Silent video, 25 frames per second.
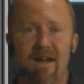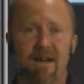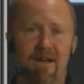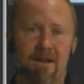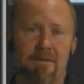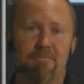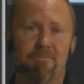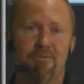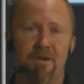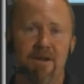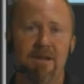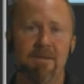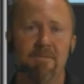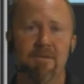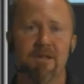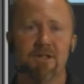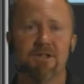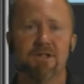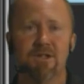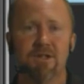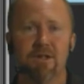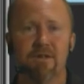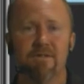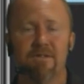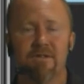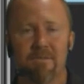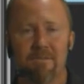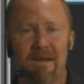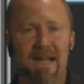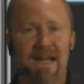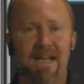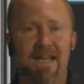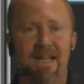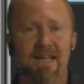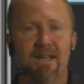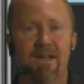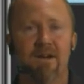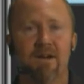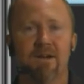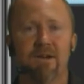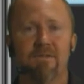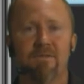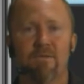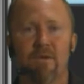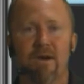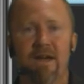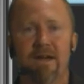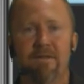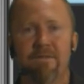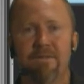I can pretty much do from any kind of
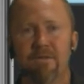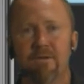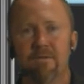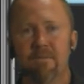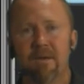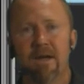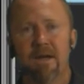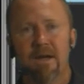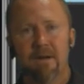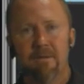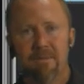waveform,